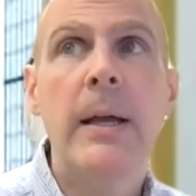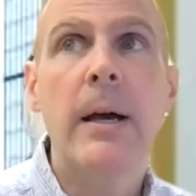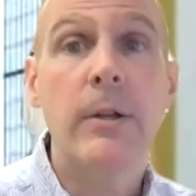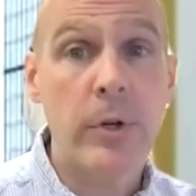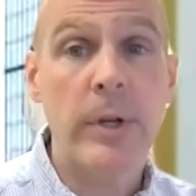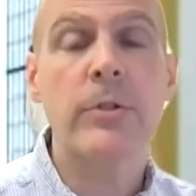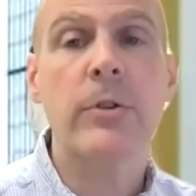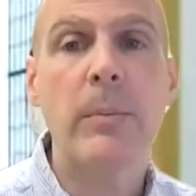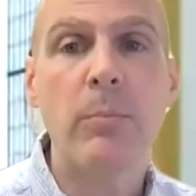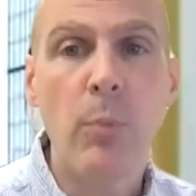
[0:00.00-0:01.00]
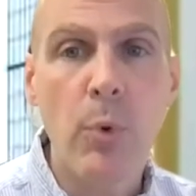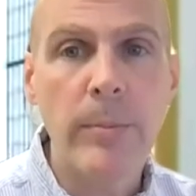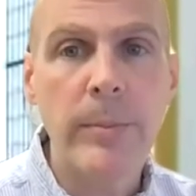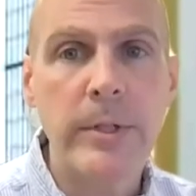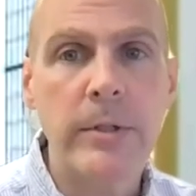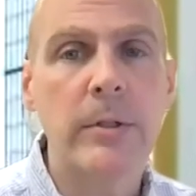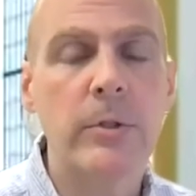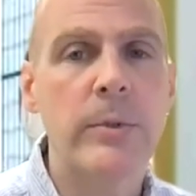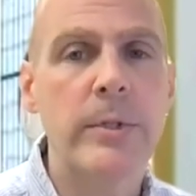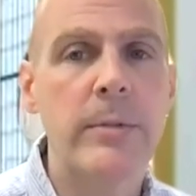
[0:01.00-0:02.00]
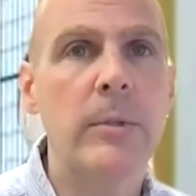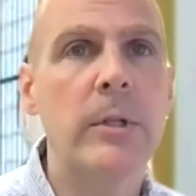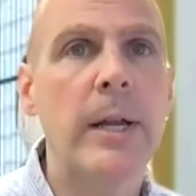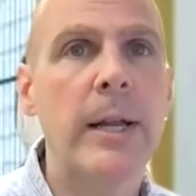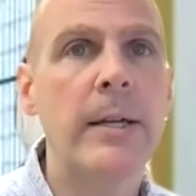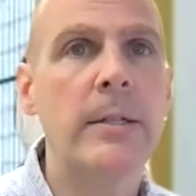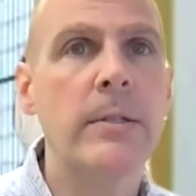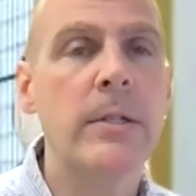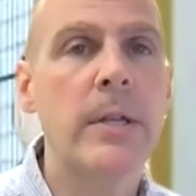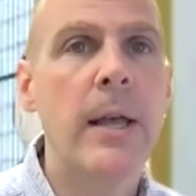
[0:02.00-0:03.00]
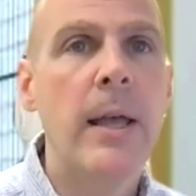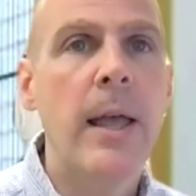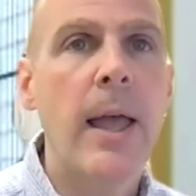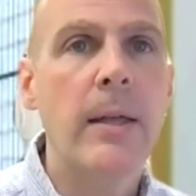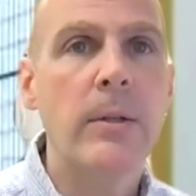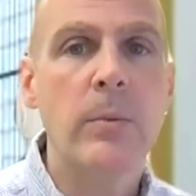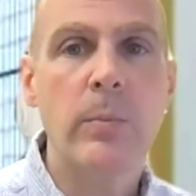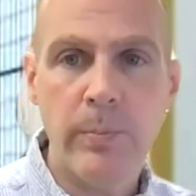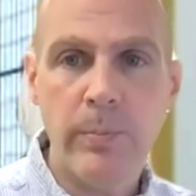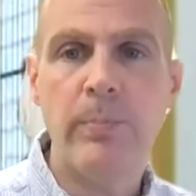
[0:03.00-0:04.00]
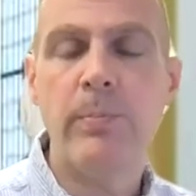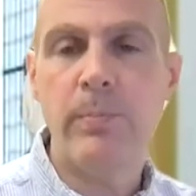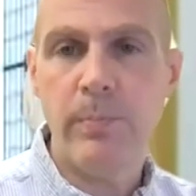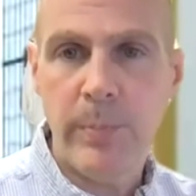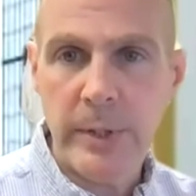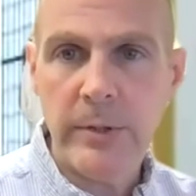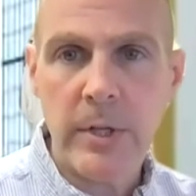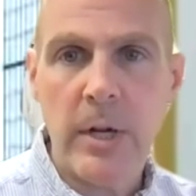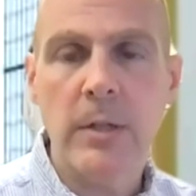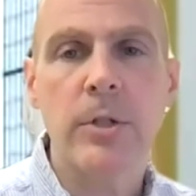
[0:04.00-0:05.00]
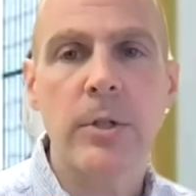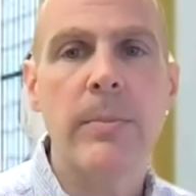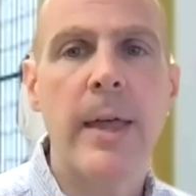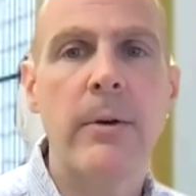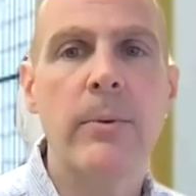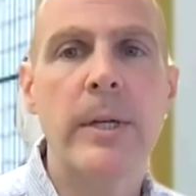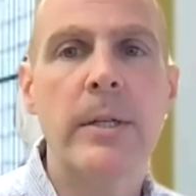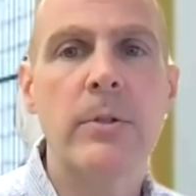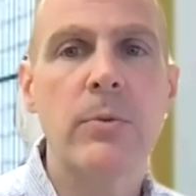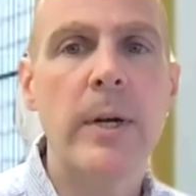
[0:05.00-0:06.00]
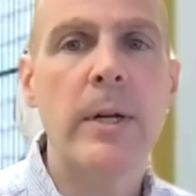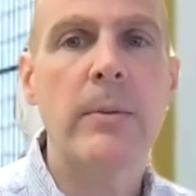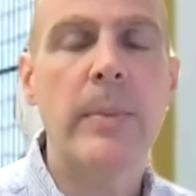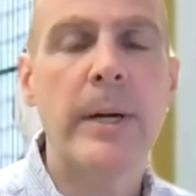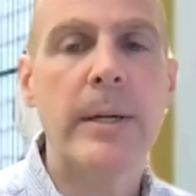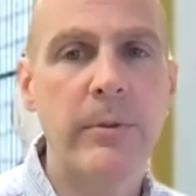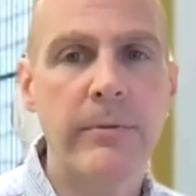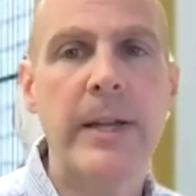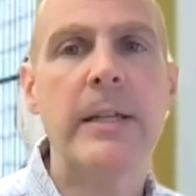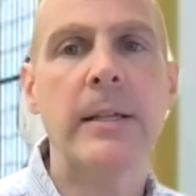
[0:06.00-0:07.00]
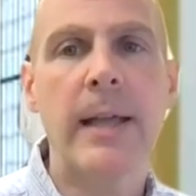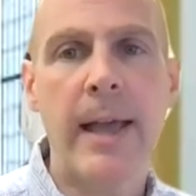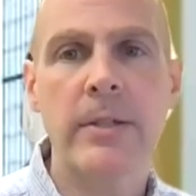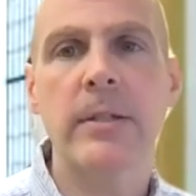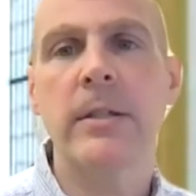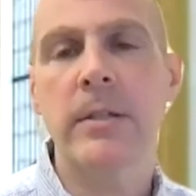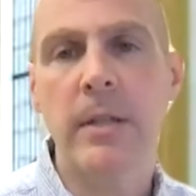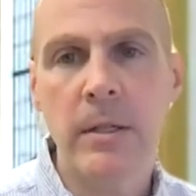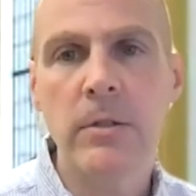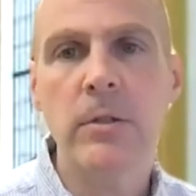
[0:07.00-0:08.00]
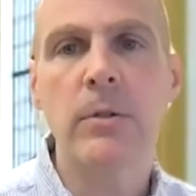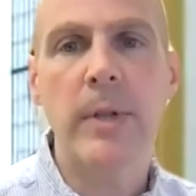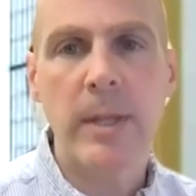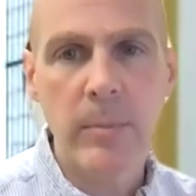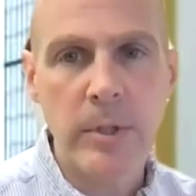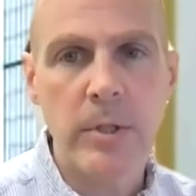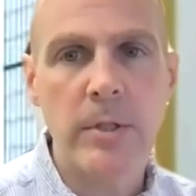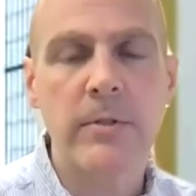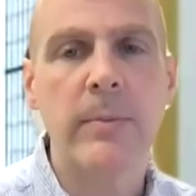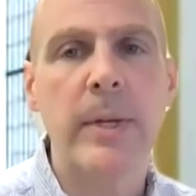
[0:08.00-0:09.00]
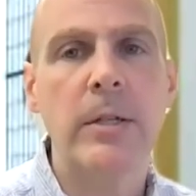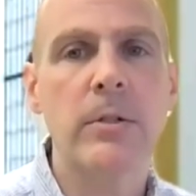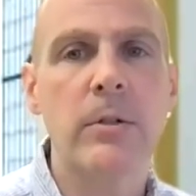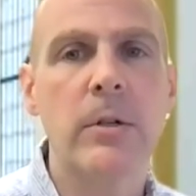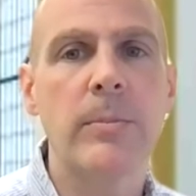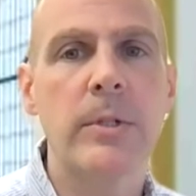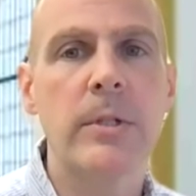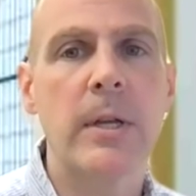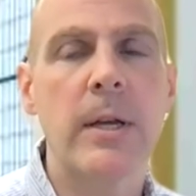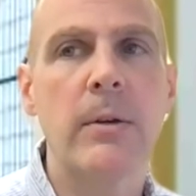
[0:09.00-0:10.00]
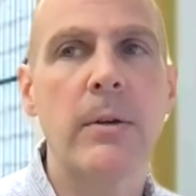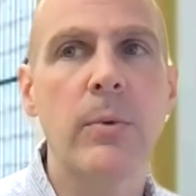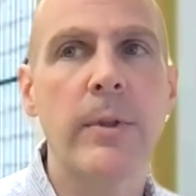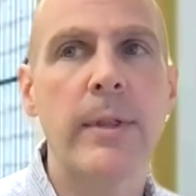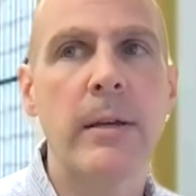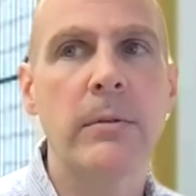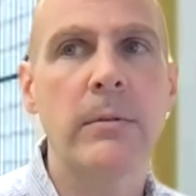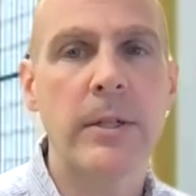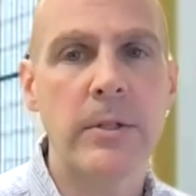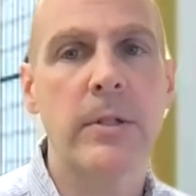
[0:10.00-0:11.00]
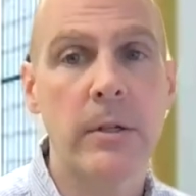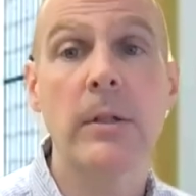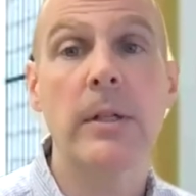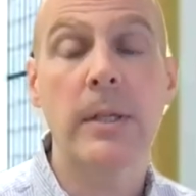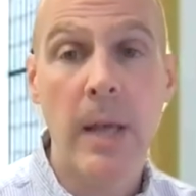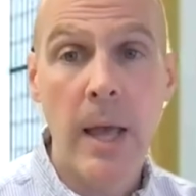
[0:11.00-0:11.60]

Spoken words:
transcribe more materials with similar hands, and build scholarship that way as well by providing access into images of manuscripts without necessarily